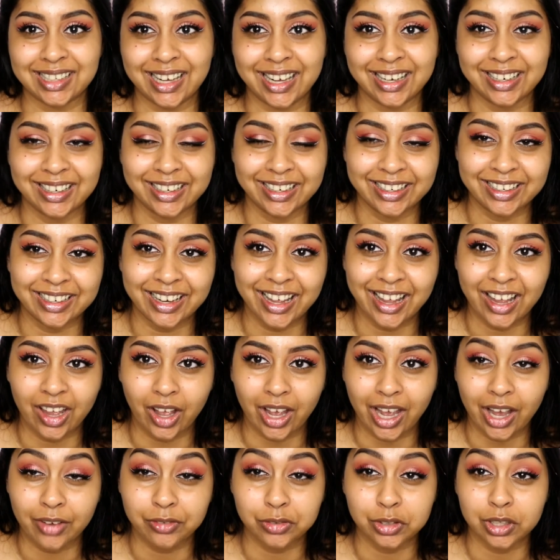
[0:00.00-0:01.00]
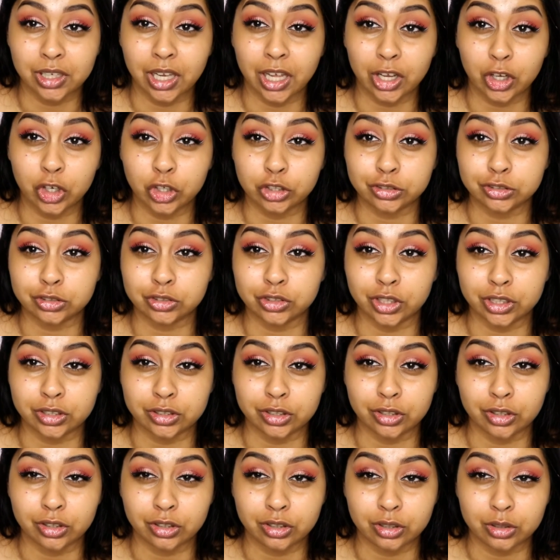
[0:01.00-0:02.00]
and then I have to like concentrate
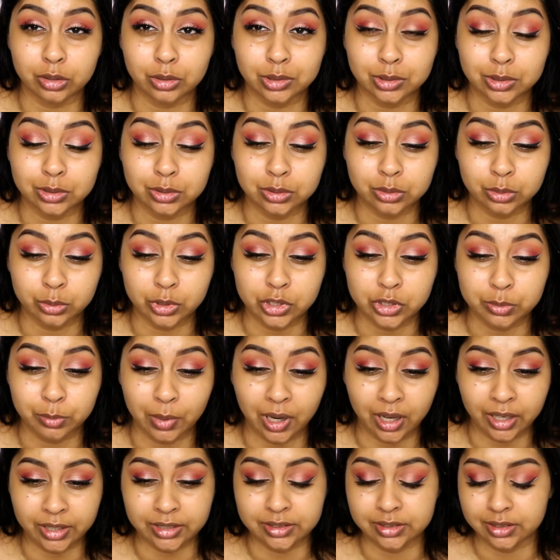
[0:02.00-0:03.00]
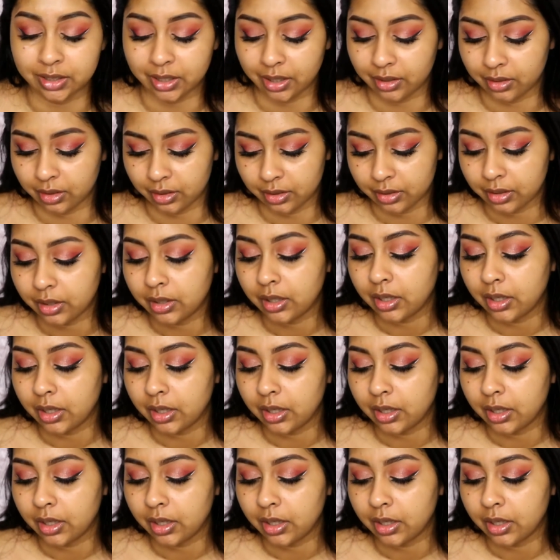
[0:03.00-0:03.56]
to not squish my eyes together.